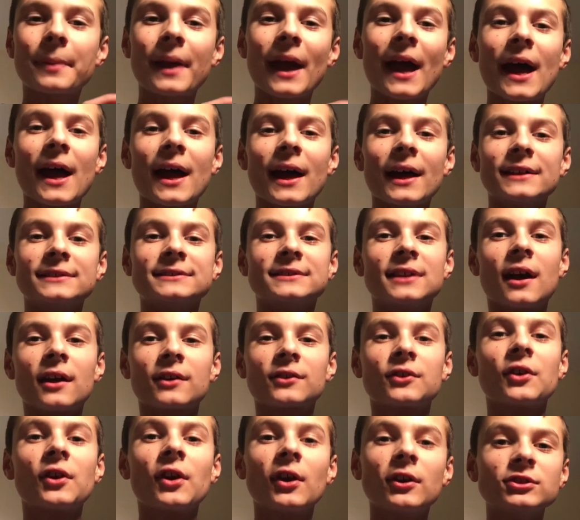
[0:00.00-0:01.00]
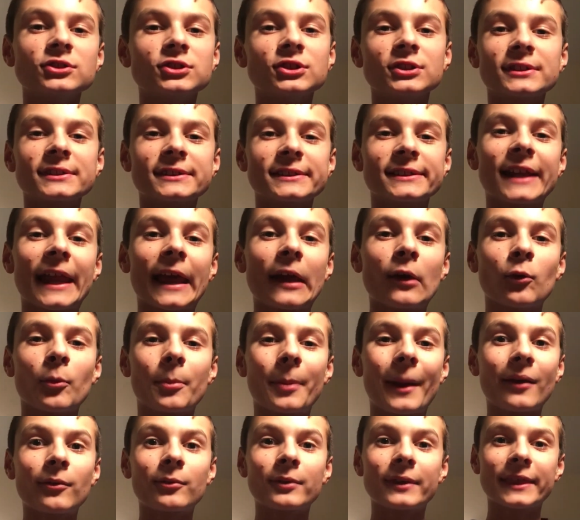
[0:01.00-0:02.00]
guys, Dr. and Today we're
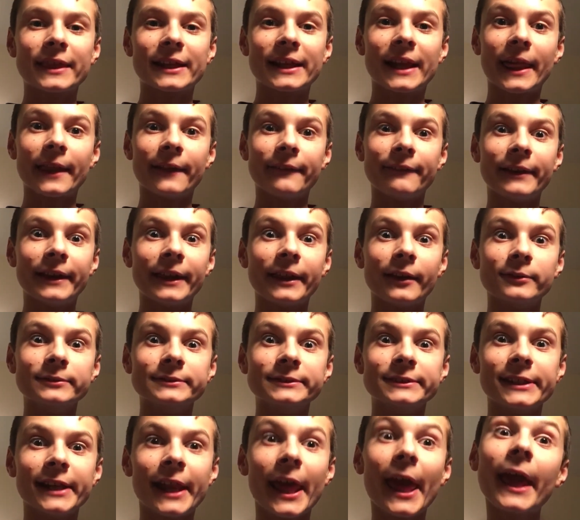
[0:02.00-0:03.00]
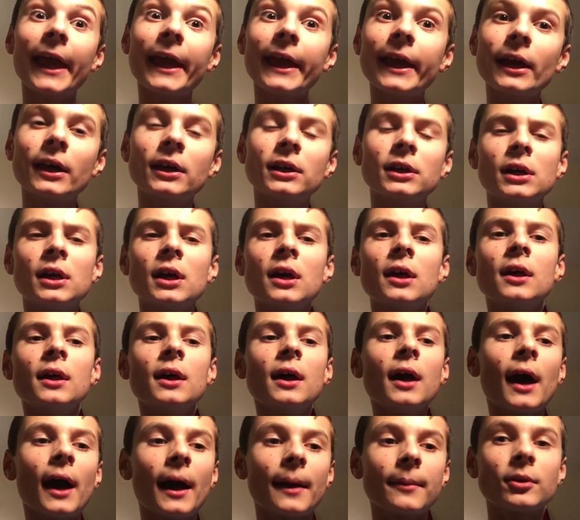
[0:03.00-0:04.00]
back with another video and today
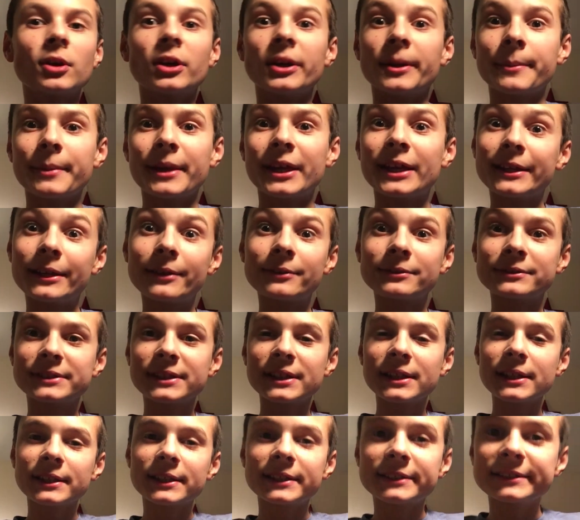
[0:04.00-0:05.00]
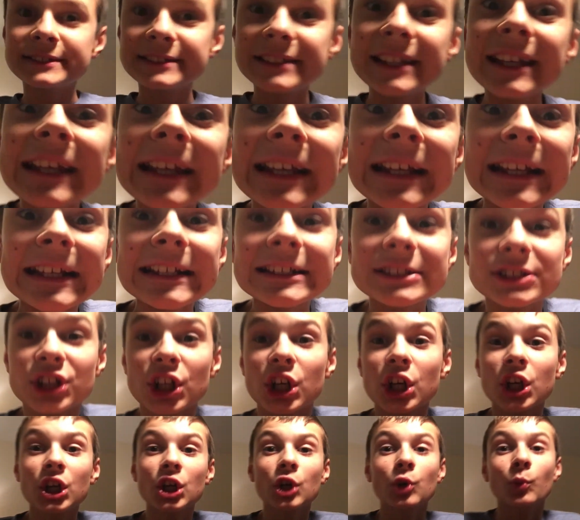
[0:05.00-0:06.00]
I'm going to be announcing the
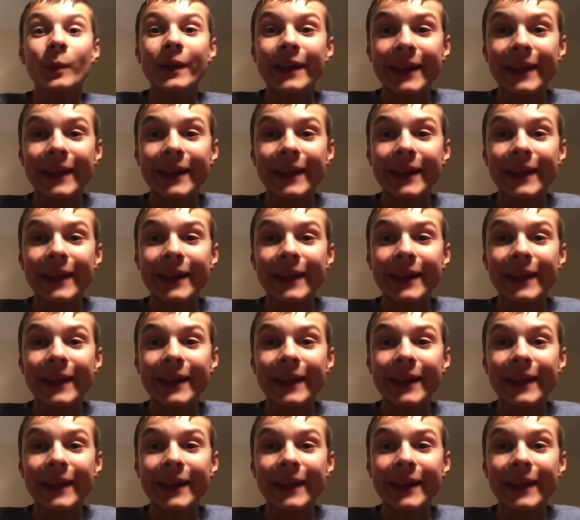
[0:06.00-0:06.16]
t-shirt